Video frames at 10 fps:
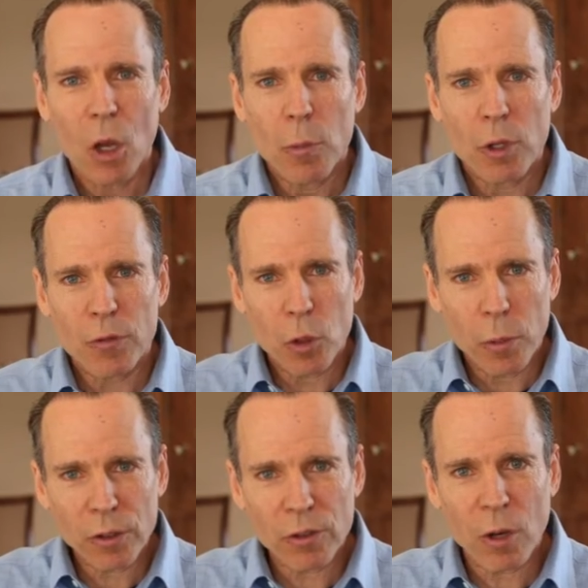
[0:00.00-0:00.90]
But if you
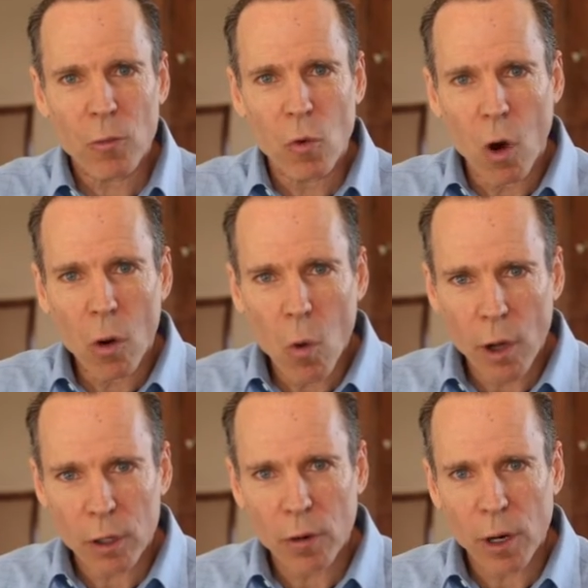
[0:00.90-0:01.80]
put some raw
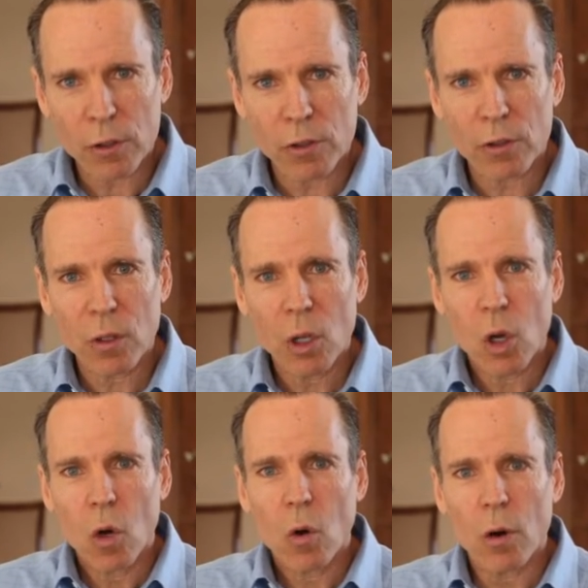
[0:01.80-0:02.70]
watercress
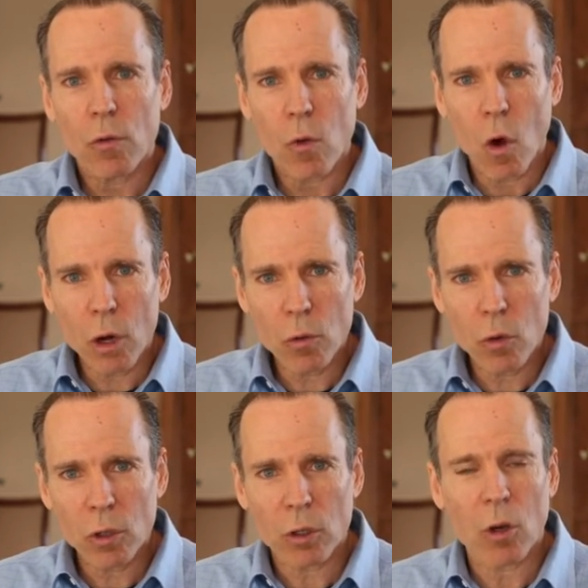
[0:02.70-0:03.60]
or raw
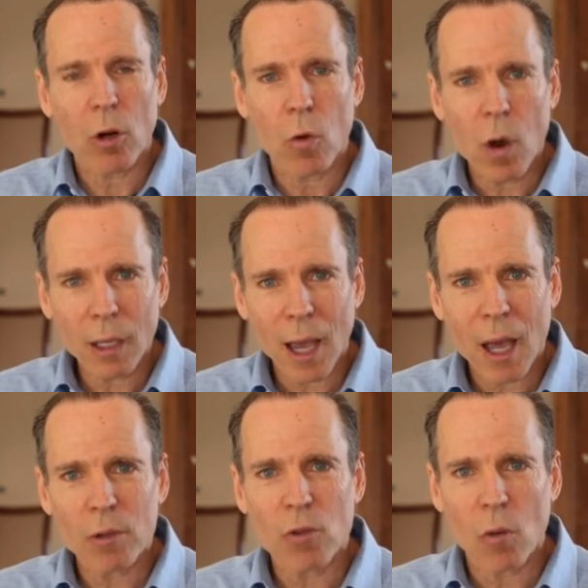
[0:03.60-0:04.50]
arugula or raw
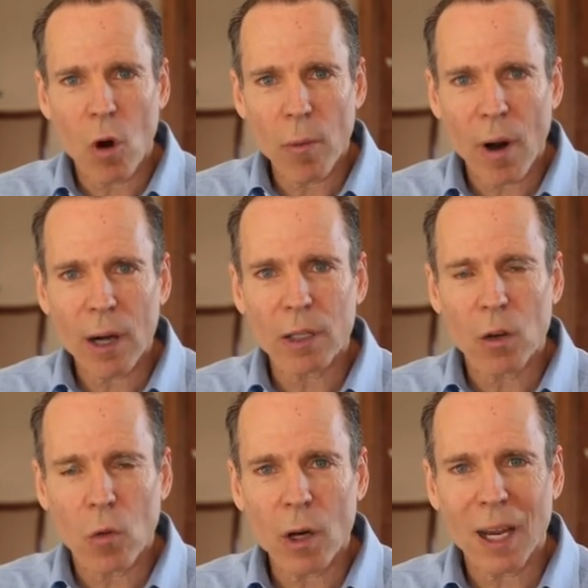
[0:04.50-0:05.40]
cabbage or raw broccoli
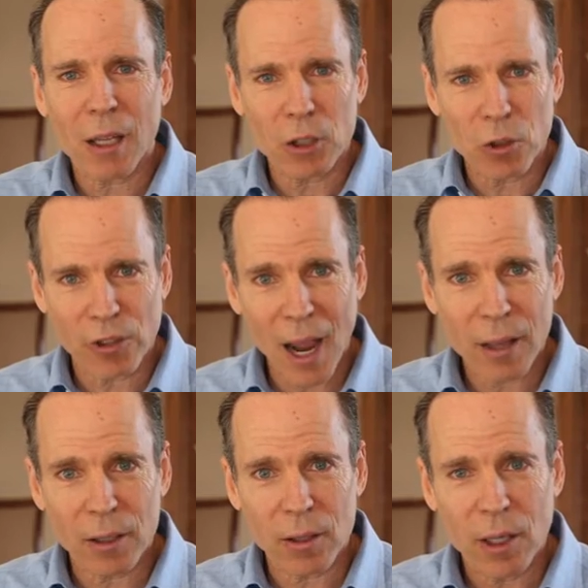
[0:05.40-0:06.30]
or raw kale in your
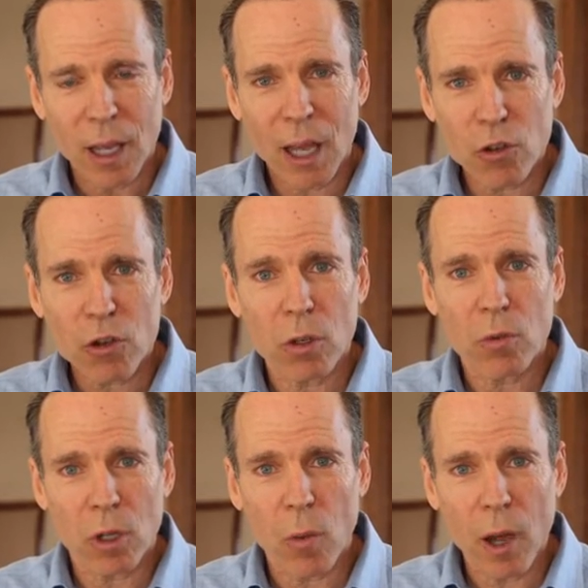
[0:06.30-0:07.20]
salad and chewed it
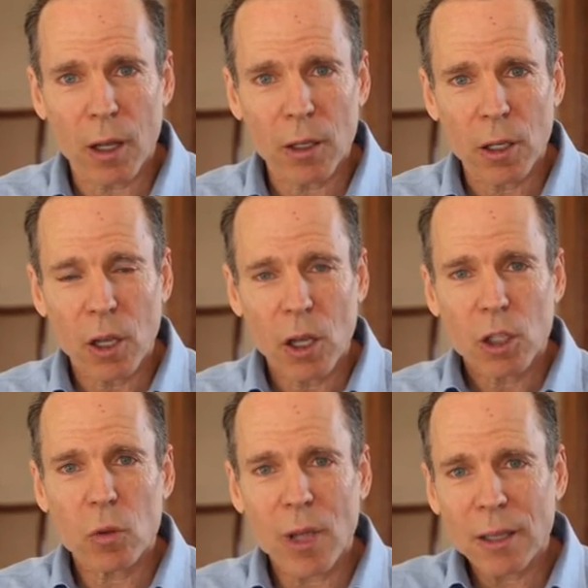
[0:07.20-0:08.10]
real well,
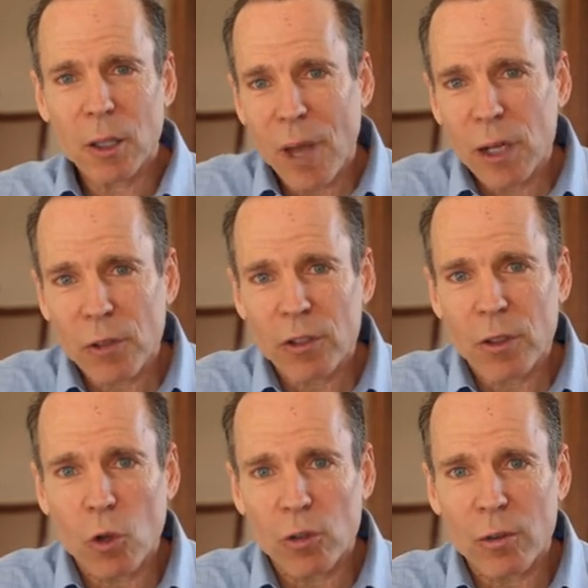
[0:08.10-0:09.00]
you'd get the benefits of
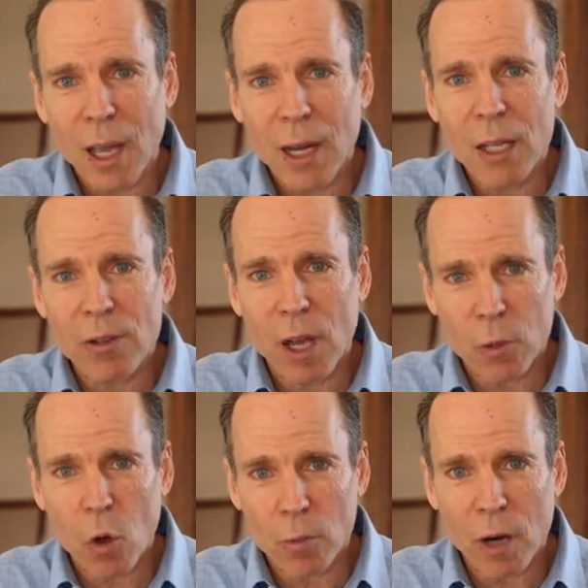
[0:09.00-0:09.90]
that enzyme
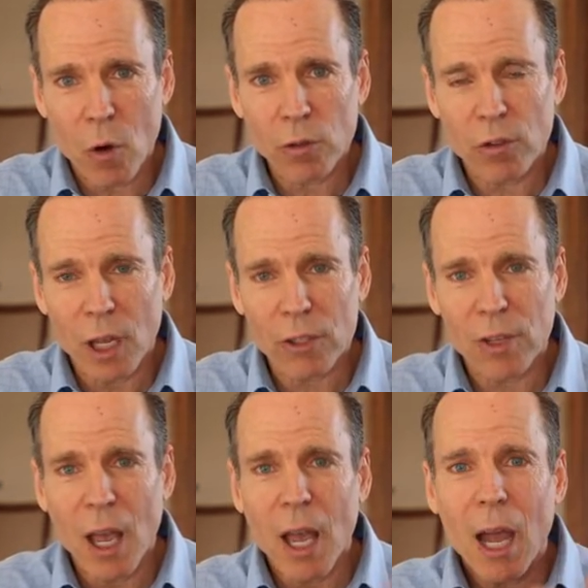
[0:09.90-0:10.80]
called myrosinase,
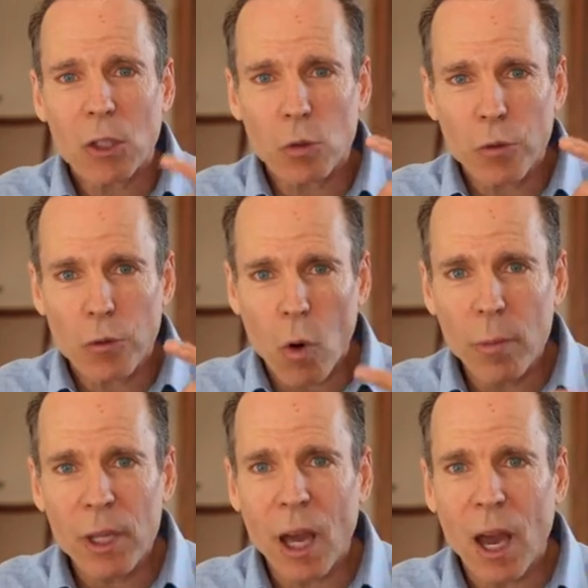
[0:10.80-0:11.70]
and you'd
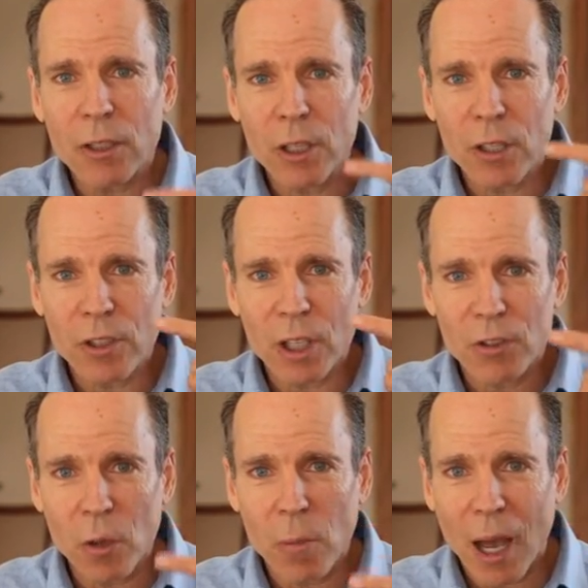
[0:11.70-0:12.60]
form the ITCs
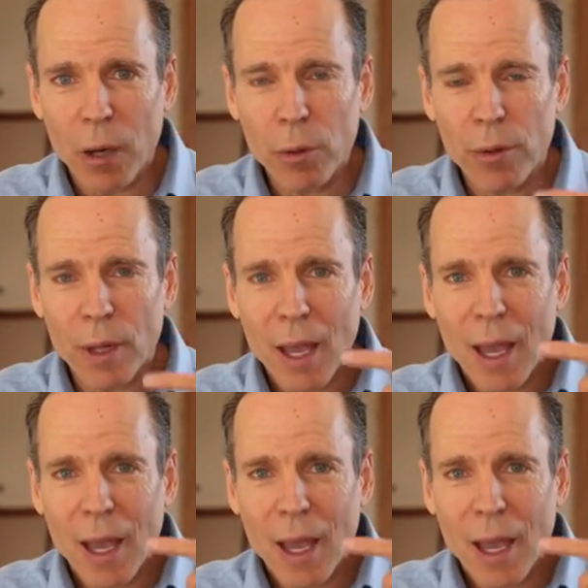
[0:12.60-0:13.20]
in your mouth.